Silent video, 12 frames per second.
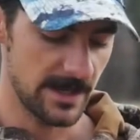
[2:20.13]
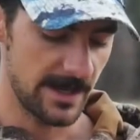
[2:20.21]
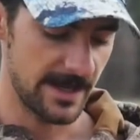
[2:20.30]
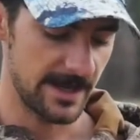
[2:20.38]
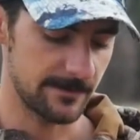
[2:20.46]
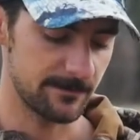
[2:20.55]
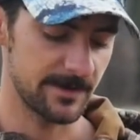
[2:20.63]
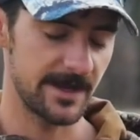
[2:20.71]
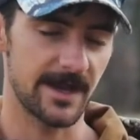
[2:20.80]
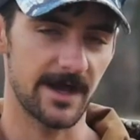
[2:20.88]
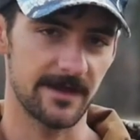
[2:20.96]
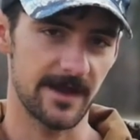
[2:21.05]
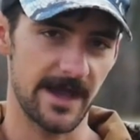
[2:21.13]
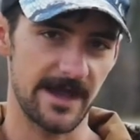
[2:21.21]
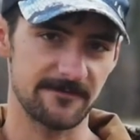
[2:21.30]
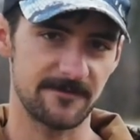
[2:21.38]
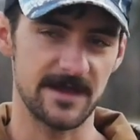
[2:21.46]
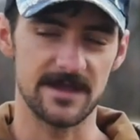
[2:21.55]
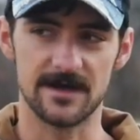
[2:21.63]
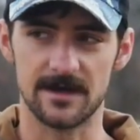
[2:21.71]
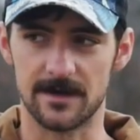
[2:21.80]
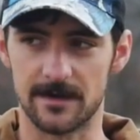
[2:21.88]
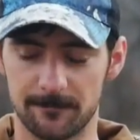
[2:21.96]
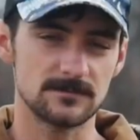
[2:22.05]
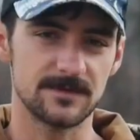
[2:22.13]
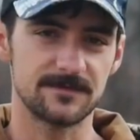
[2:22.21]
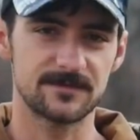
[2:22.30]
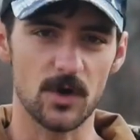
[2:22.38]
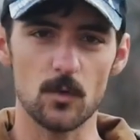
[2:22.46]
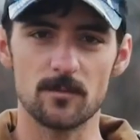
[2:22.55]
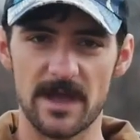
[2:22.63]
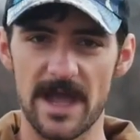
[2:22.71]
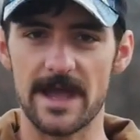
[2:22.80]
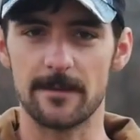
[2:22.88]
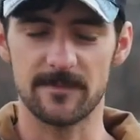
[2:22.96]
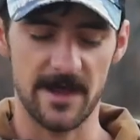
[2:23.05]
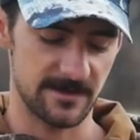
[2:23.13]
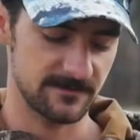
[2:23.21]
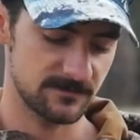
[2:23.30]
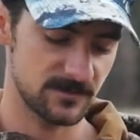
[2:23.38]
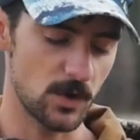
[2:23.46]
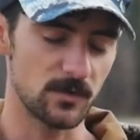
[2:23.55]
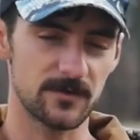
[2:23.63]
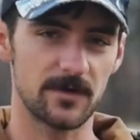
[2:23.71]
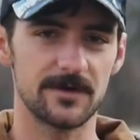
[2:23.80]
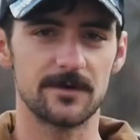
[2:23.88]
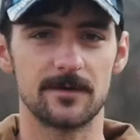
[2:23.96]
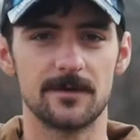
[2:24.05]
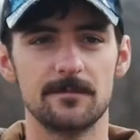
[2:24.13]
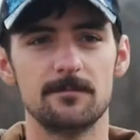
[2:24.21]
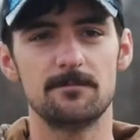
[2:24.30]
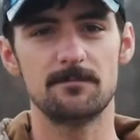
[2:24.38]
And I have a scope cam that goes on here.